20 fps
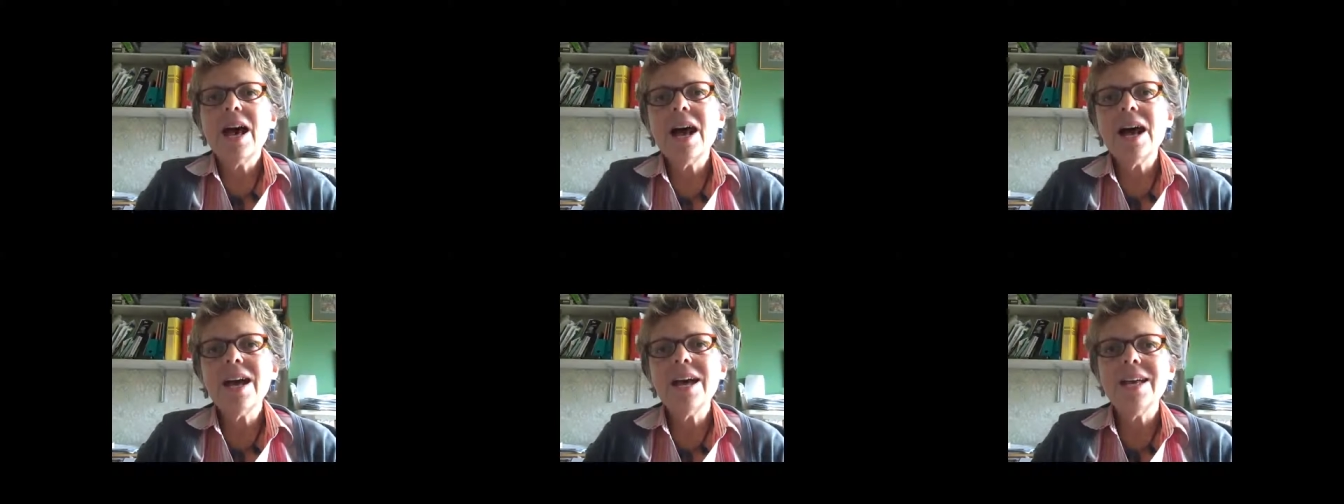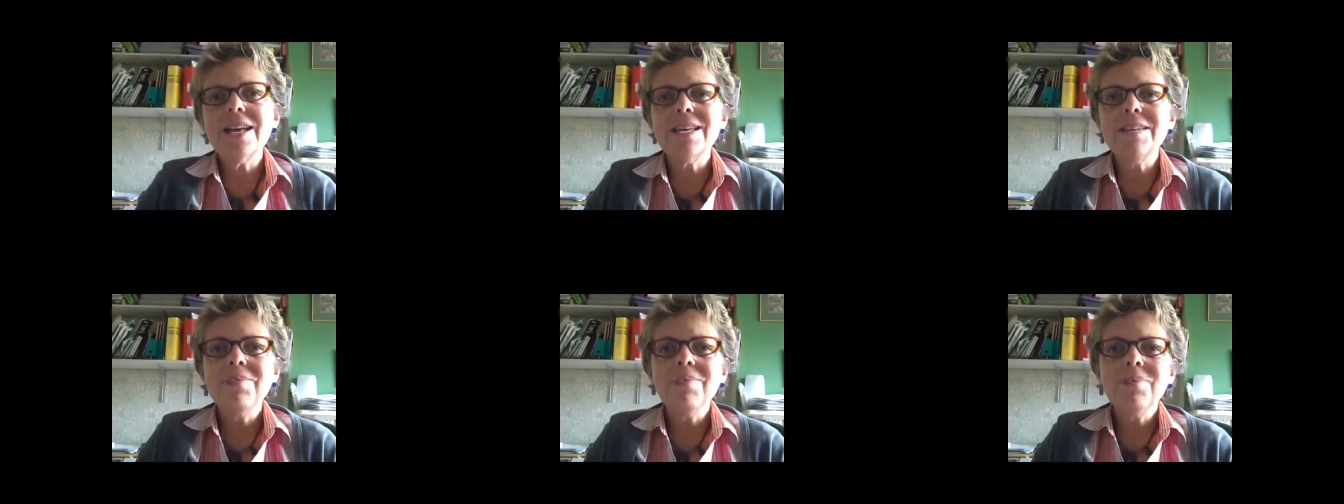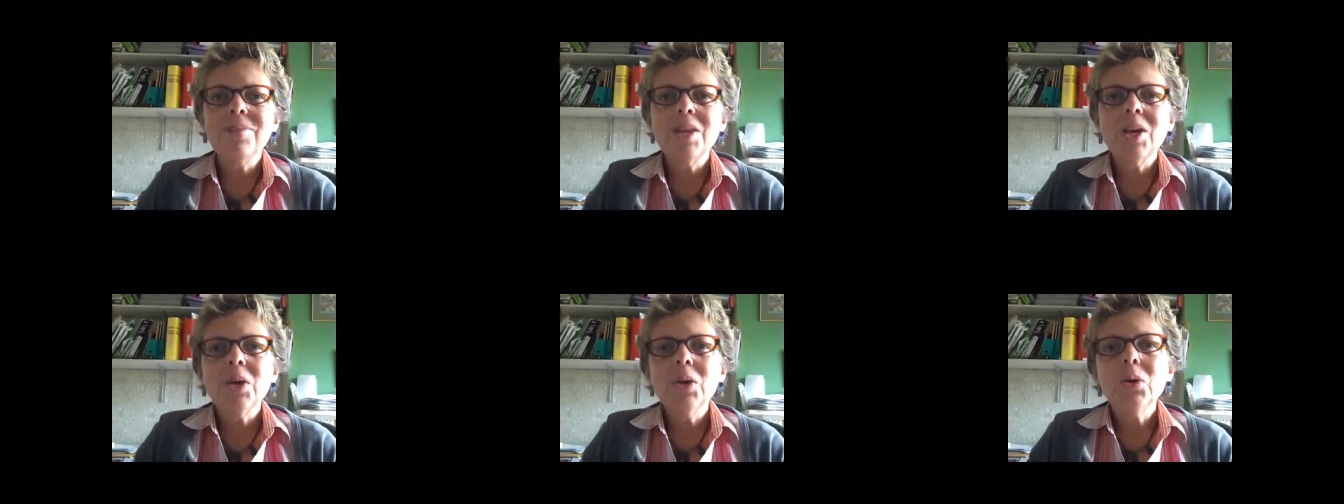Hi,
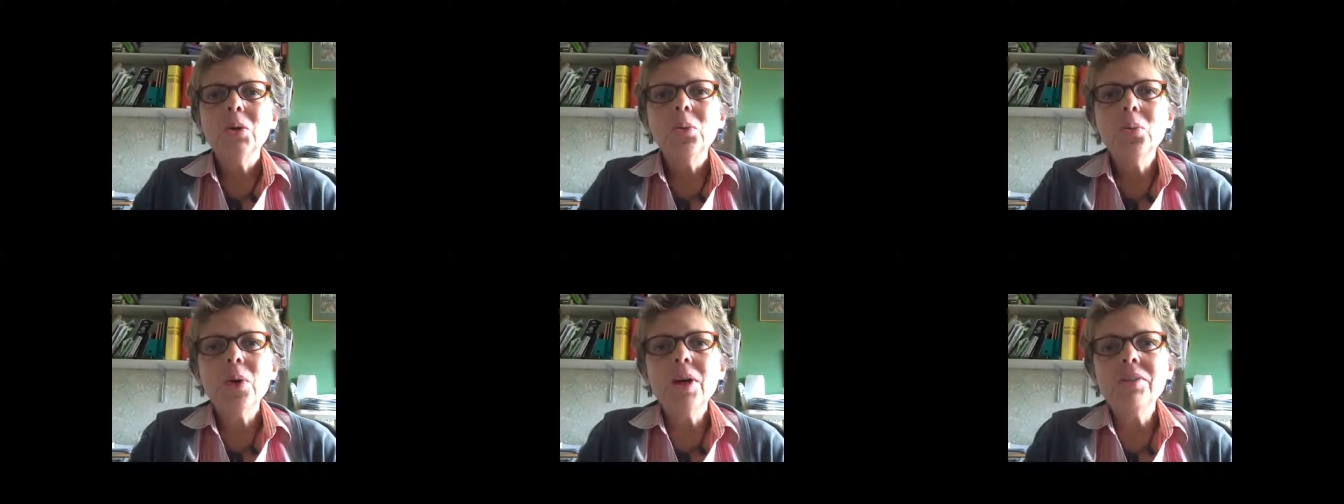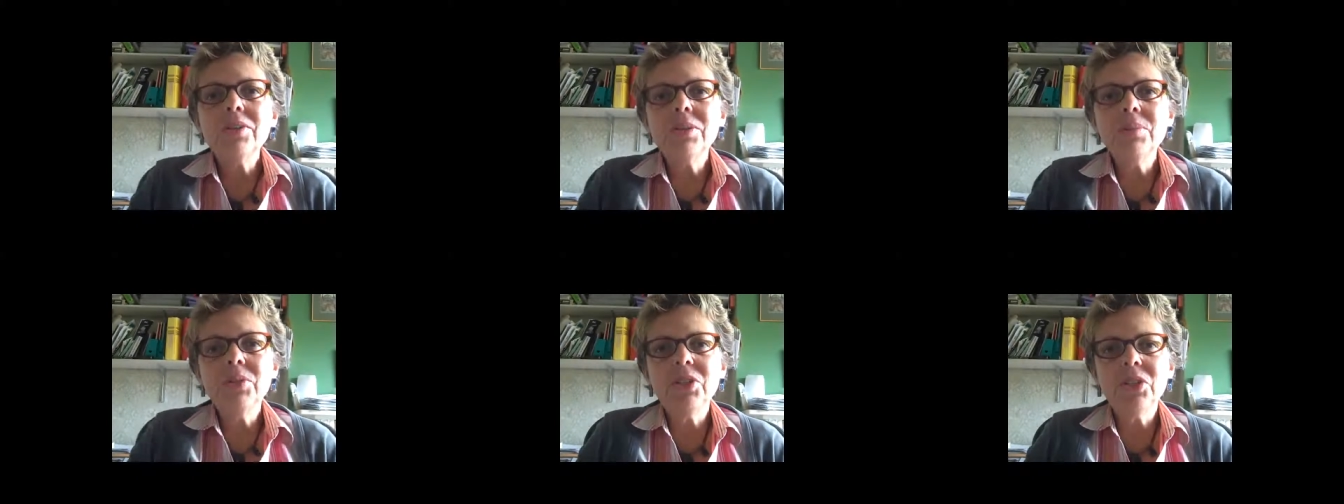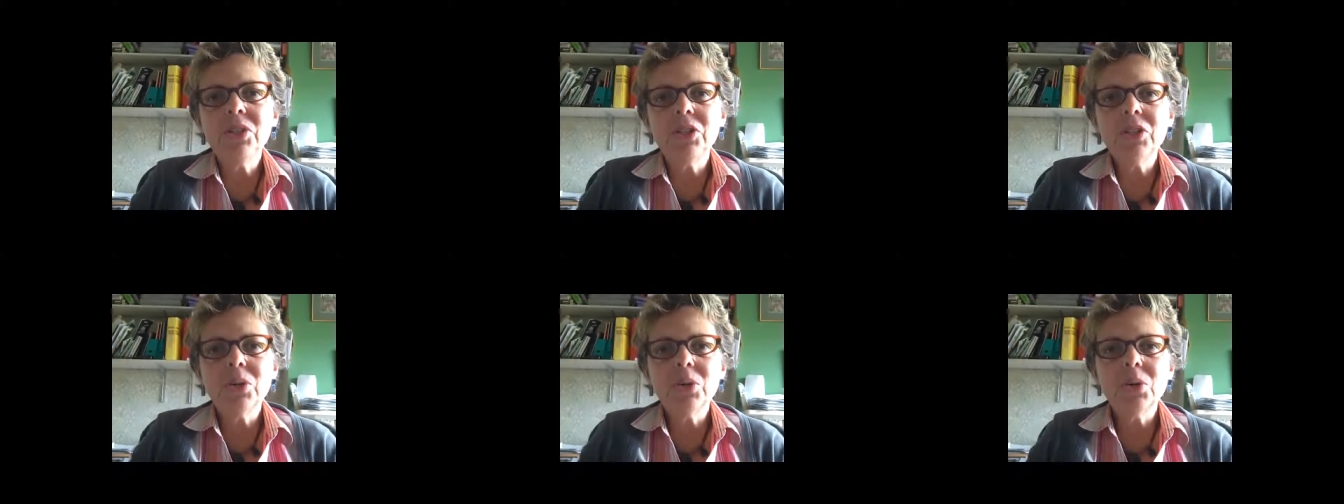welcome
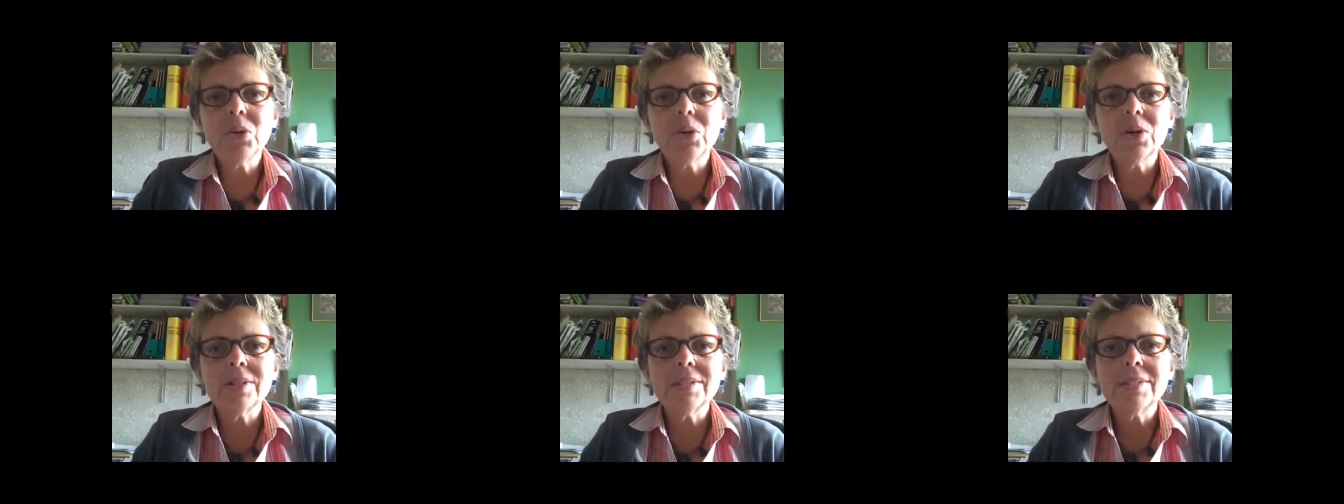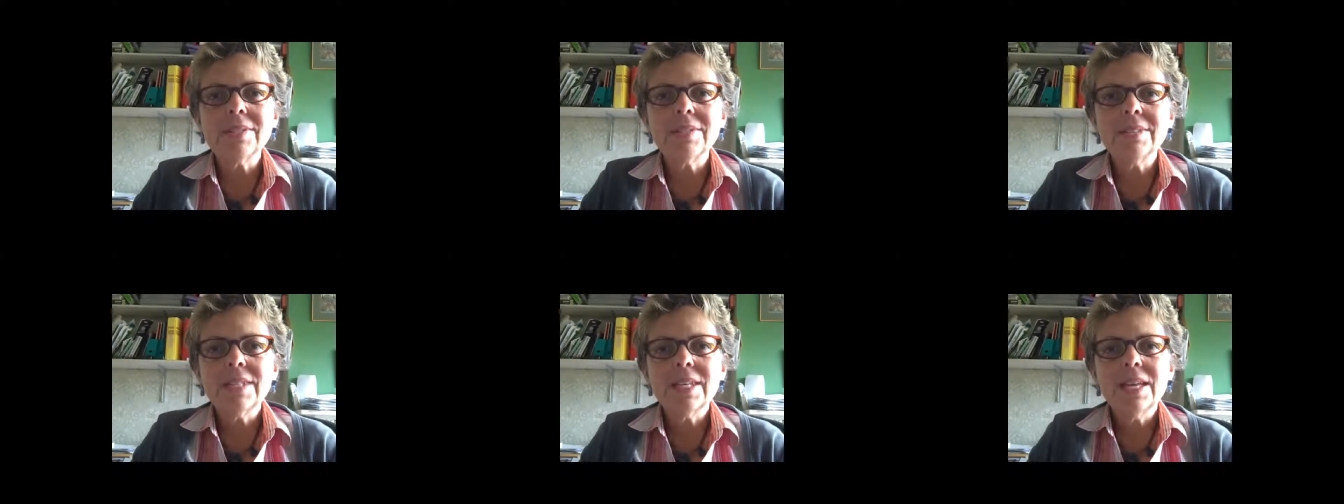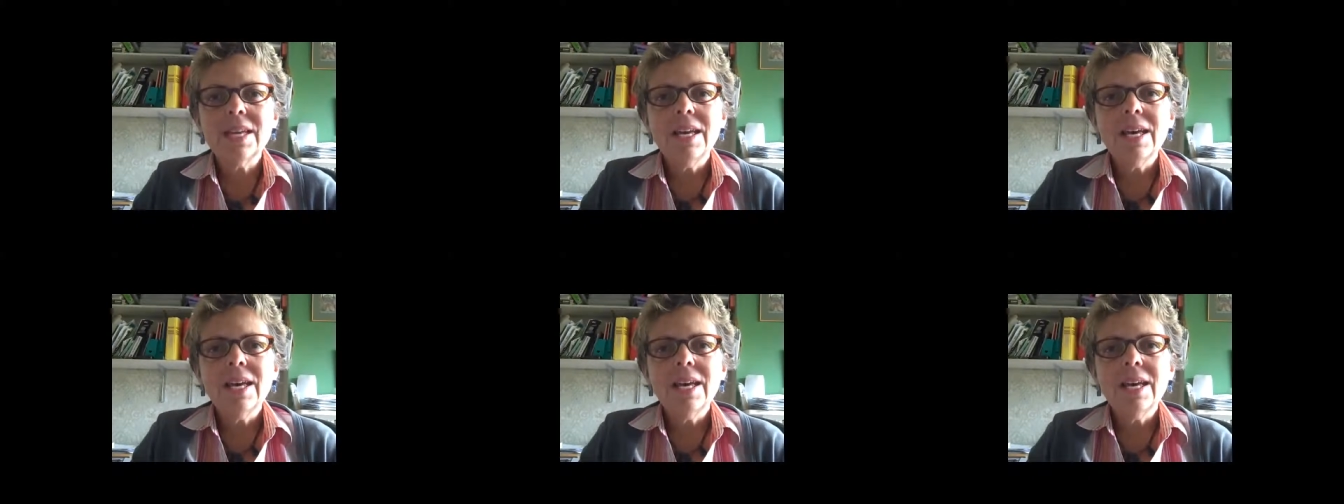to the course.